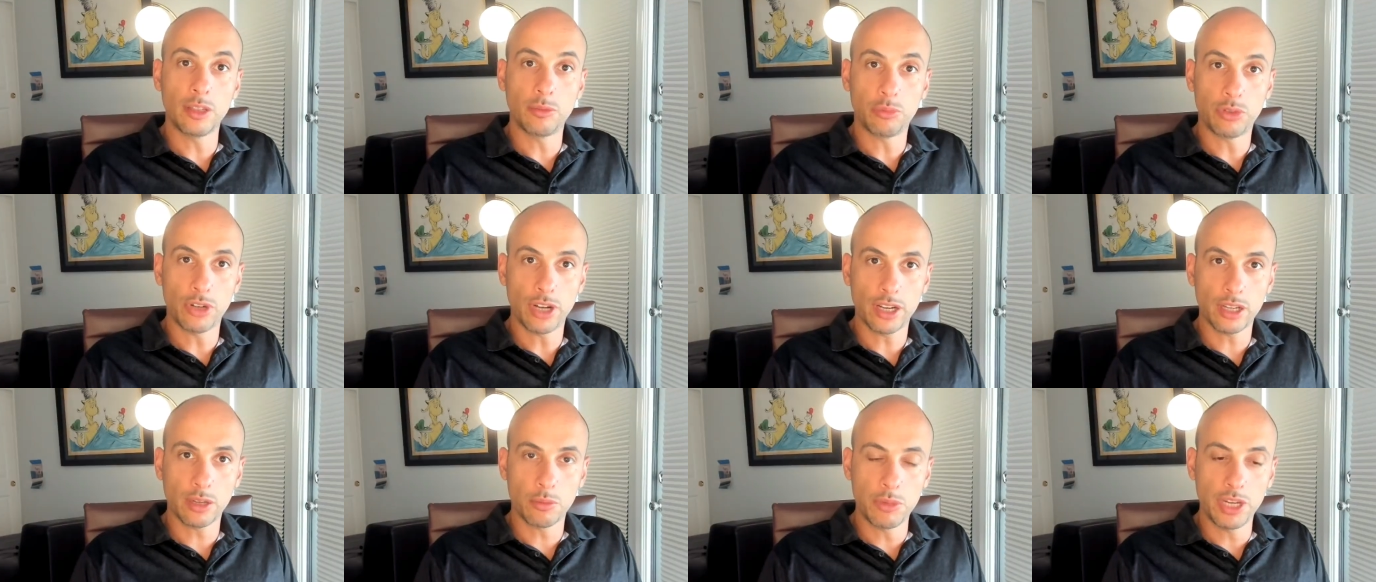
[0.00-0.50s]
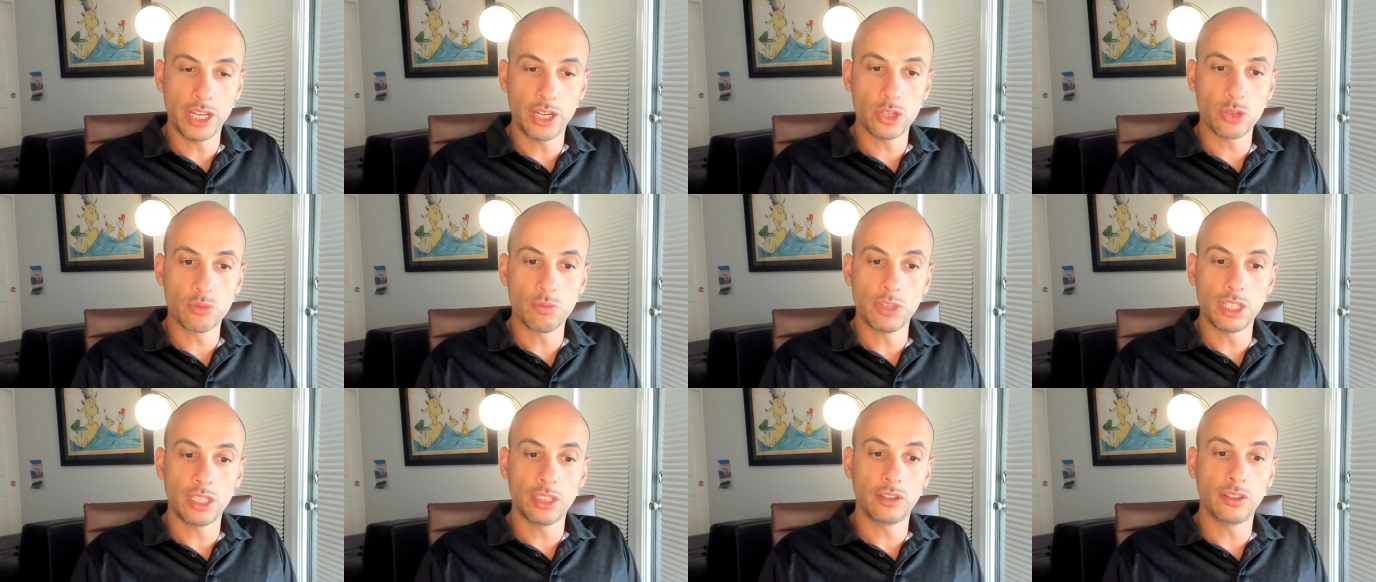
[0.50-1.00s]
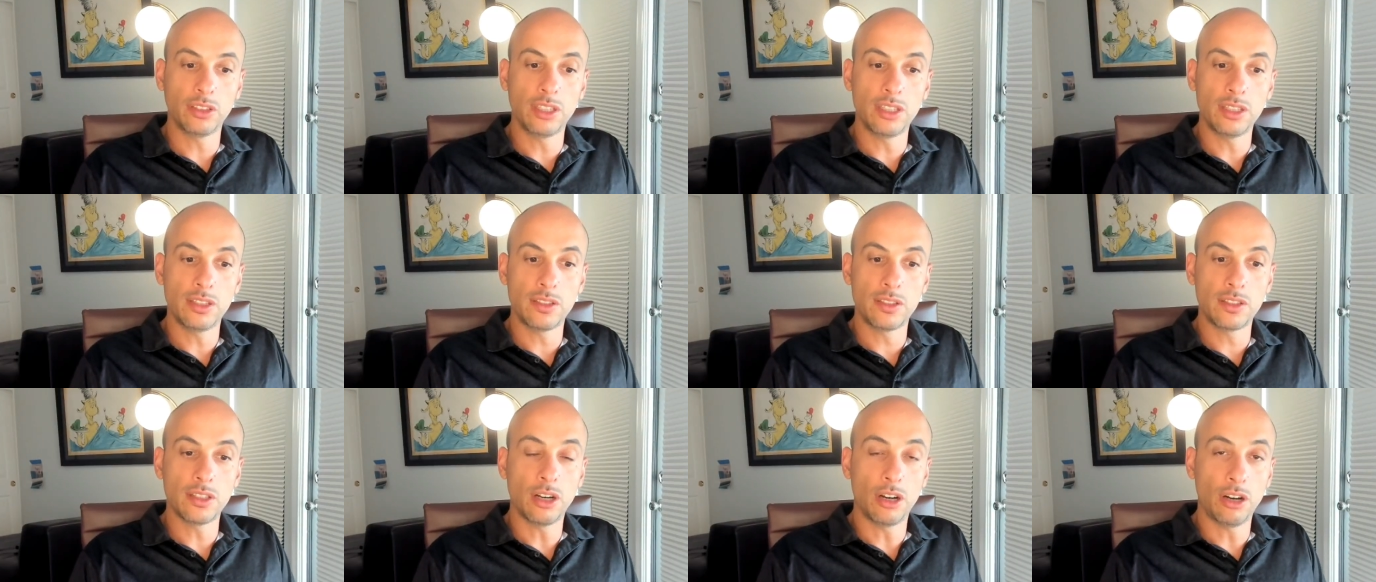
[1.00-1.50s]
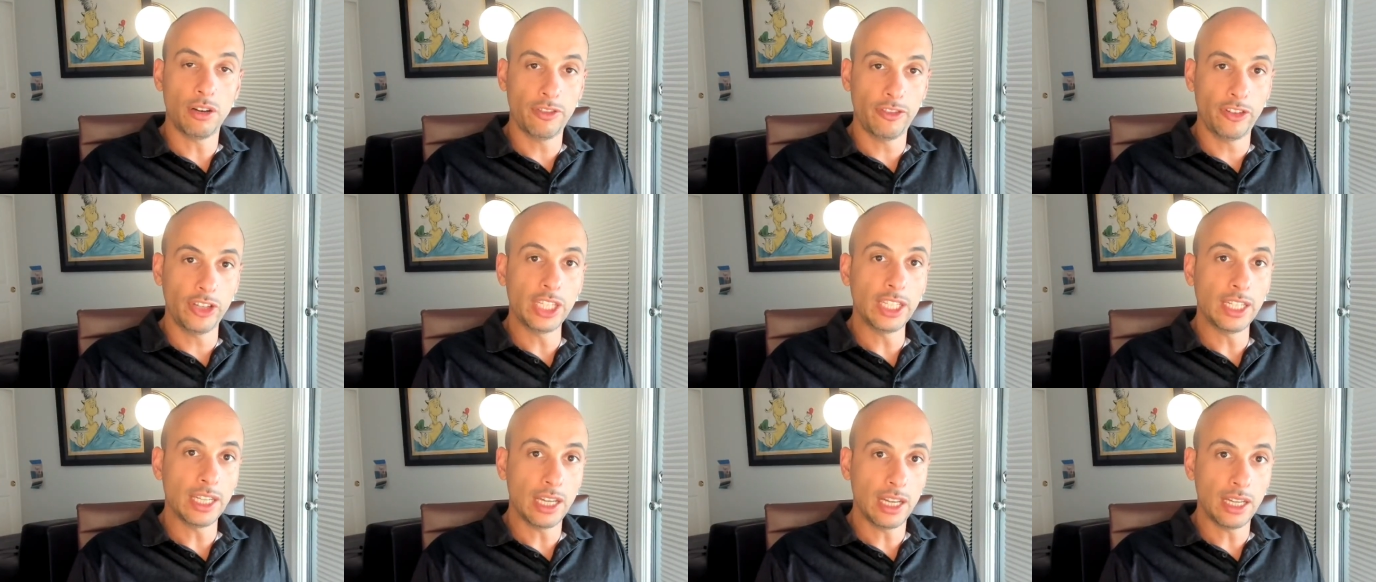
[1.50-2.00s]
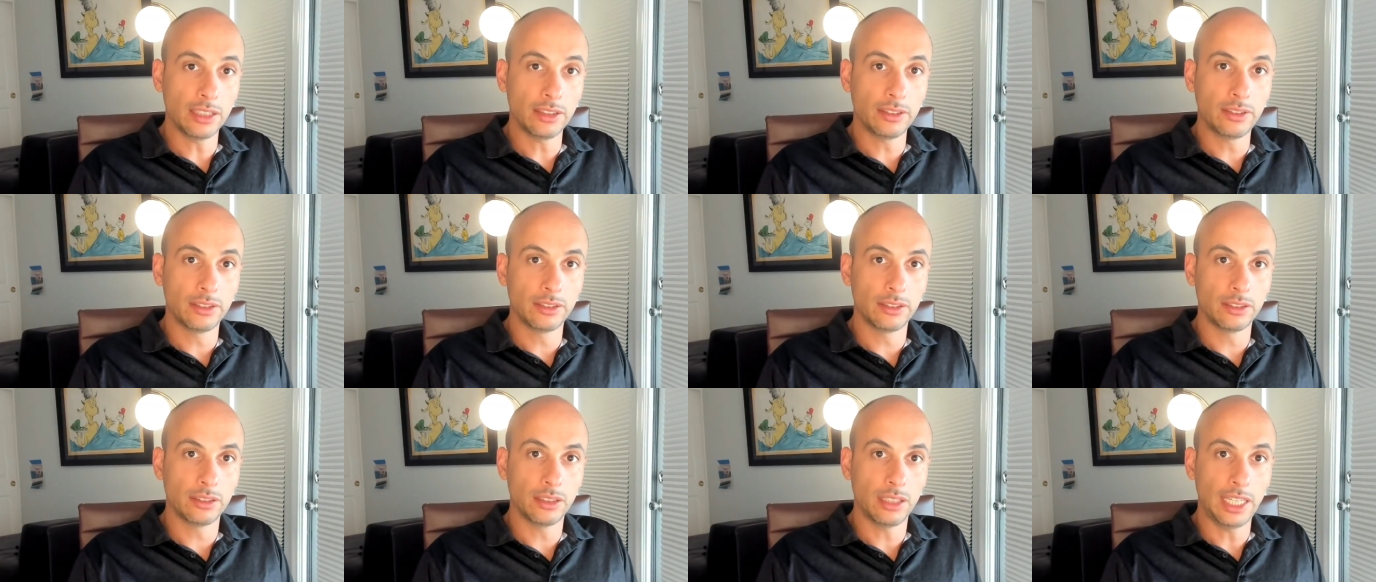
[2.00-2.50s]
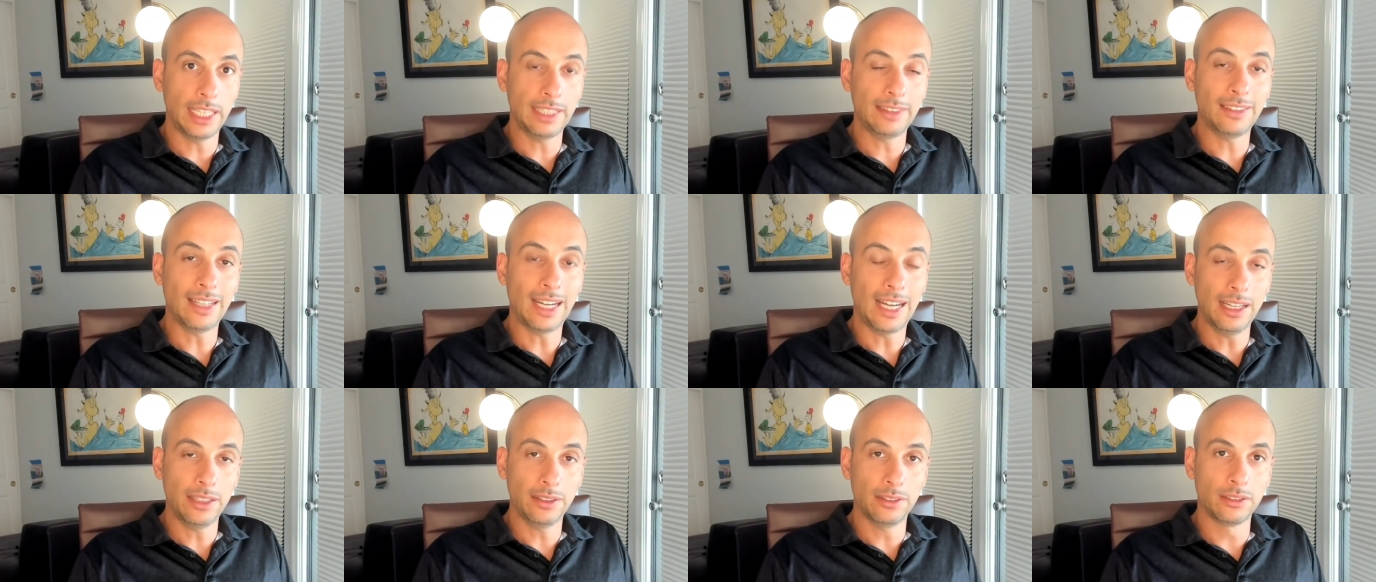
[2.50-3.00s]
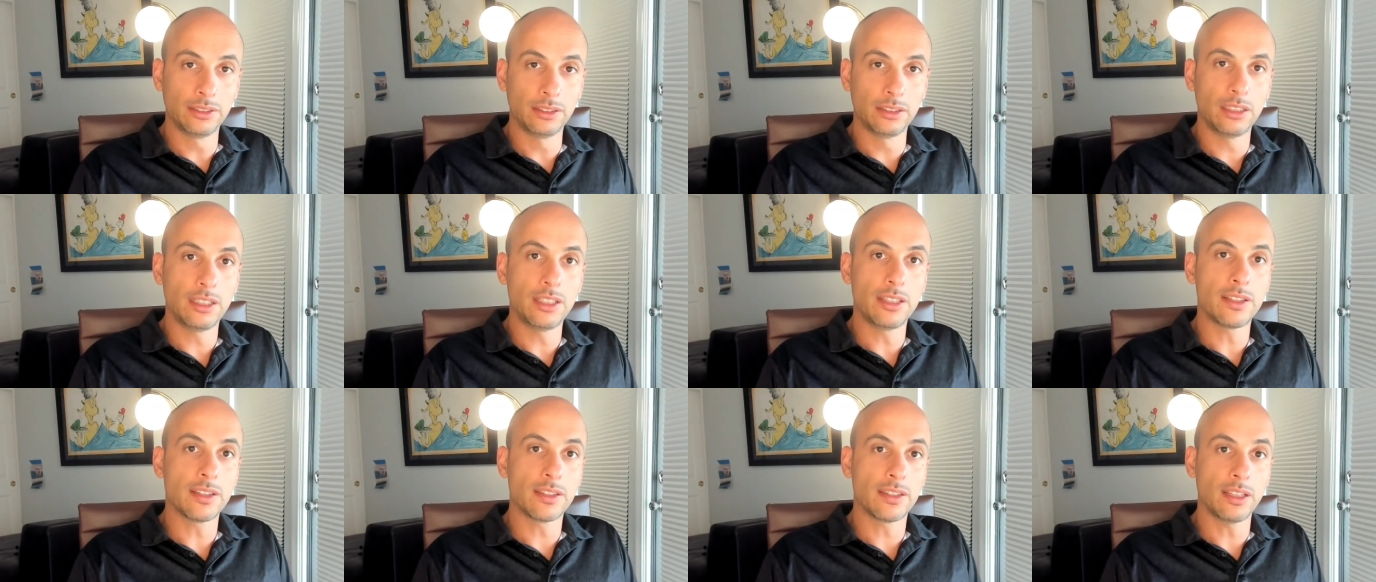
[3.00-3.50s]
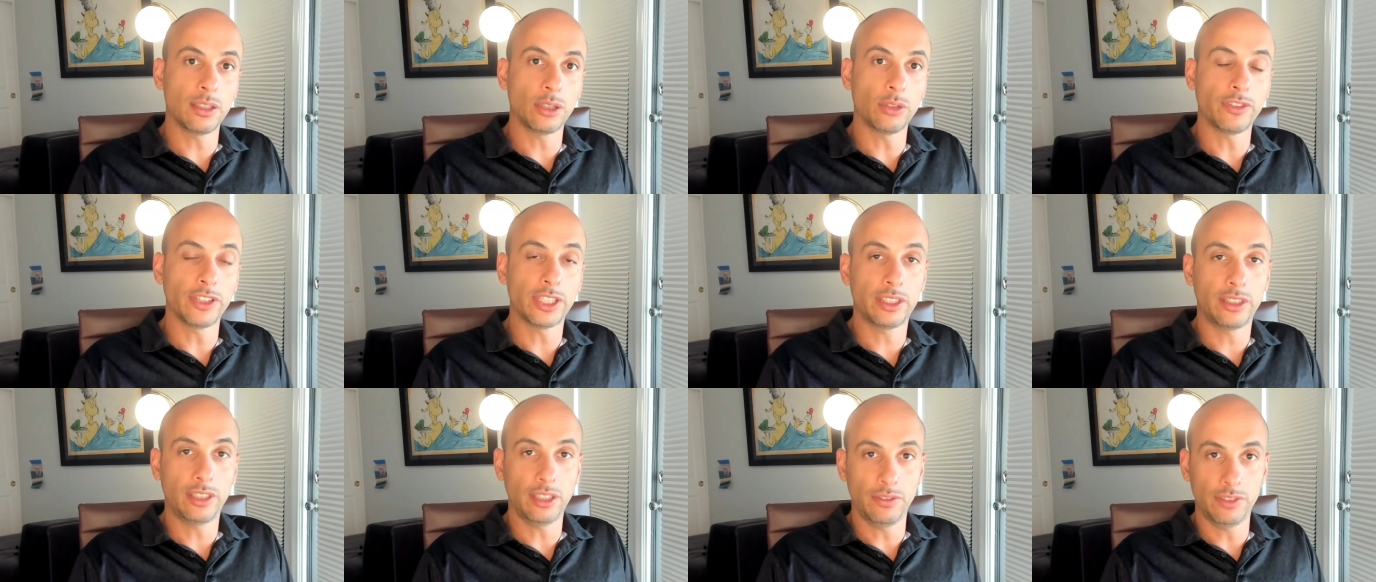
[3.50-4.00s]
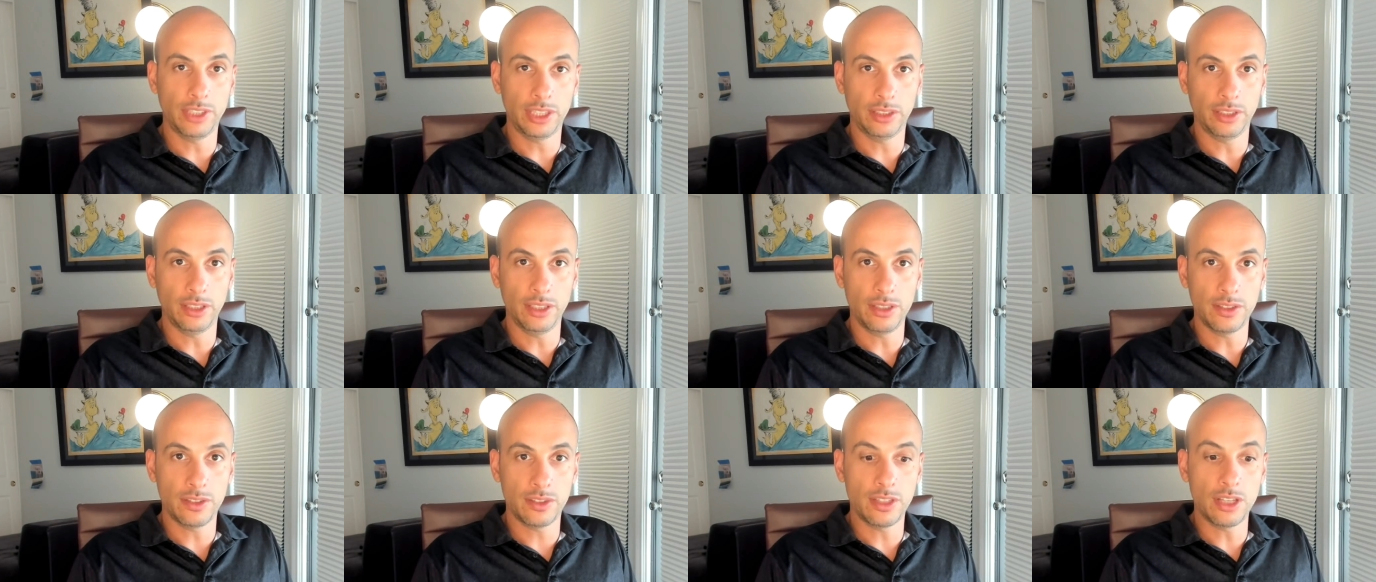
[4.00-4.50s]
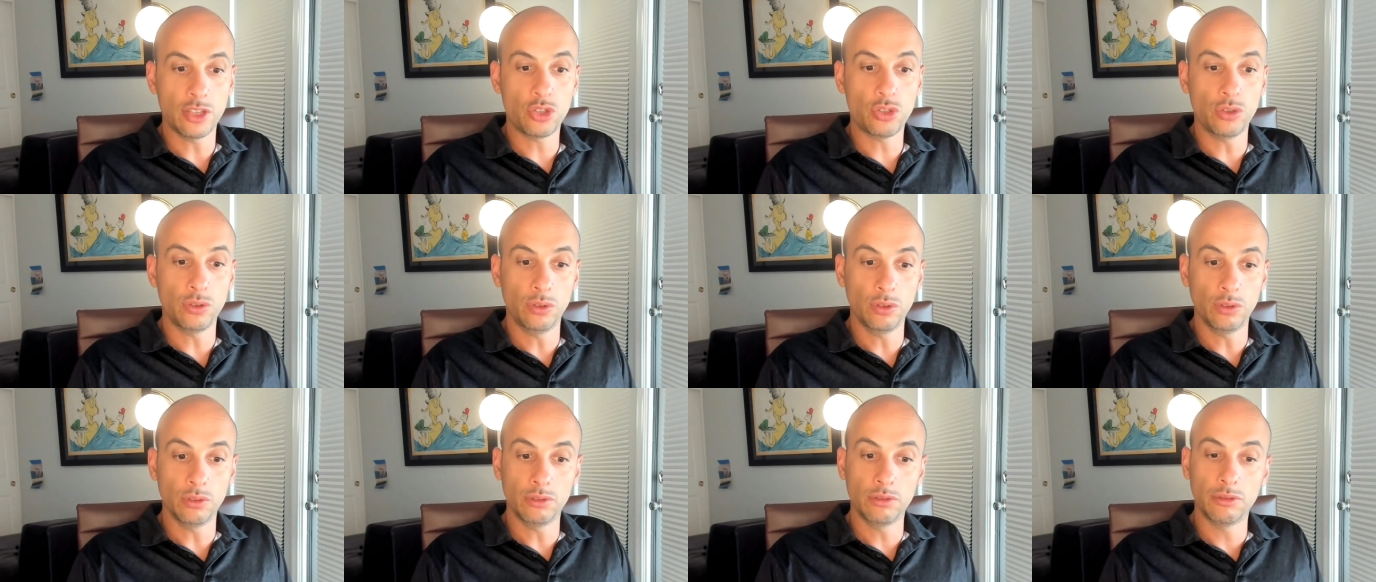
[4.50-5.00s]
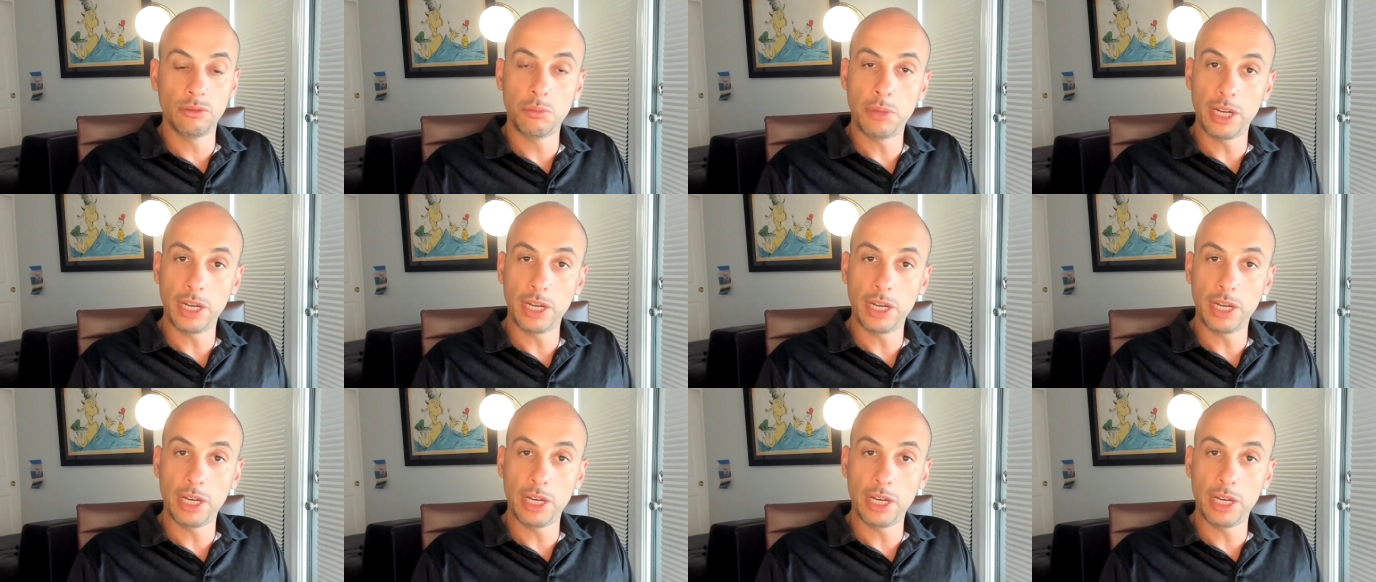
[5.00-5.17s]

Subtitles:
product management is often not a title, it's a set of activities that you do.